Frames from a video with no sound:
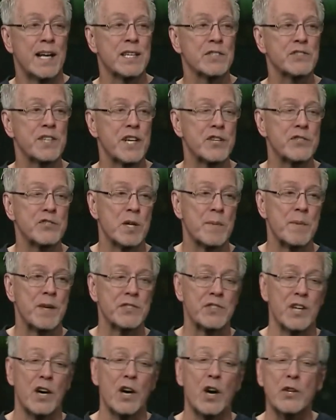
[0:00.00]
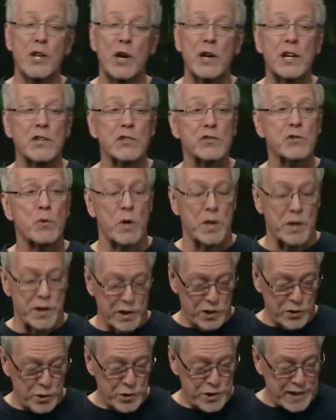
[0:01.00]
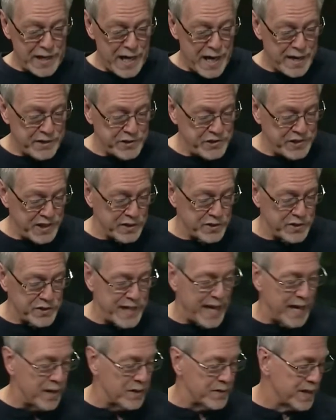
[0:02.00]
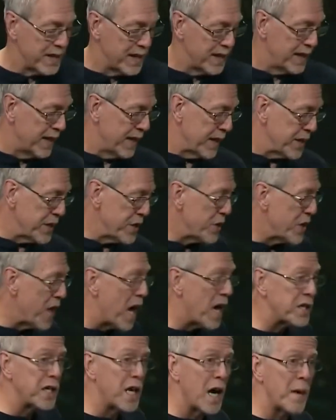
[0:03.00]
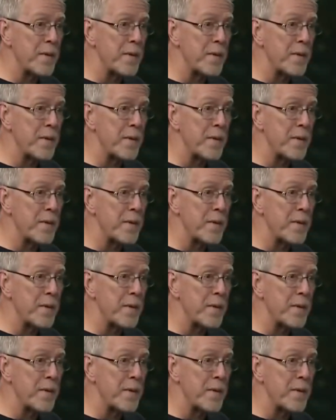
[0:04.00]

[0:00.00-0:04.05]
And instead, Jeremiah said, oh no, here's the word of the Lord. You got to settle down. You're not